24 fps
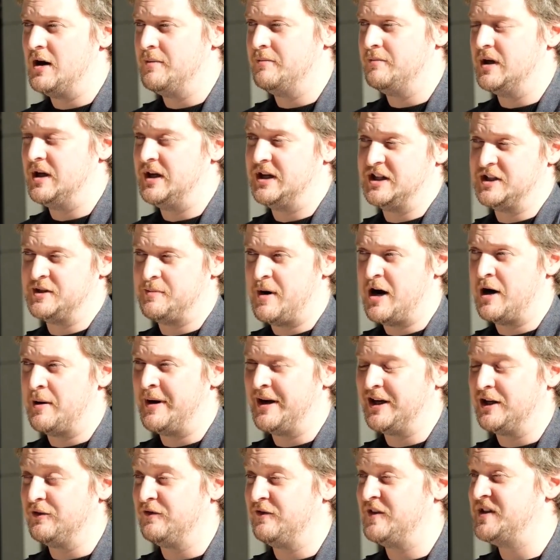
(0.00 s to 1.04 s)
I'm an
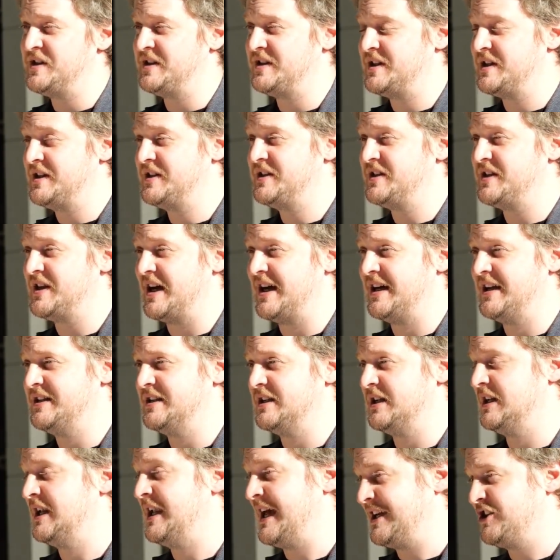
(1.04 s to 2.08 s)
experimental physicist
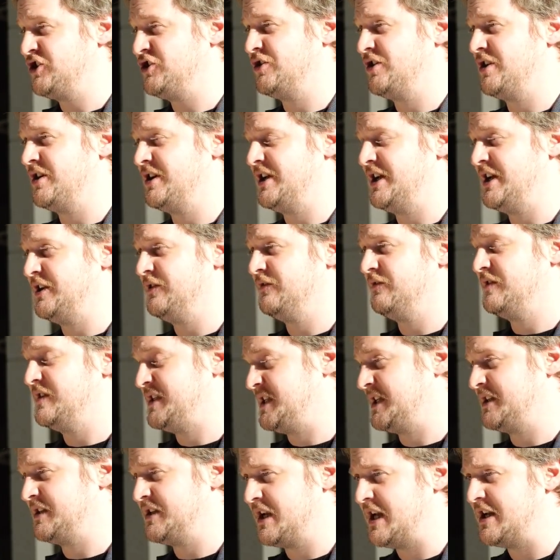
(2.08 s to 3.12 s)
and a lecturer in
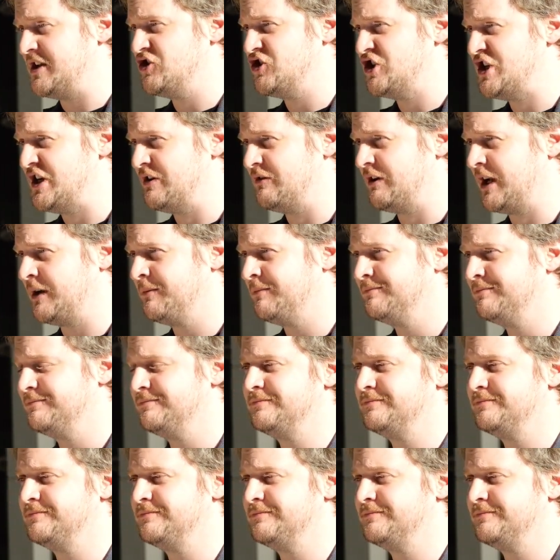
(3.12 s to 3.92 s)
physics and engineering.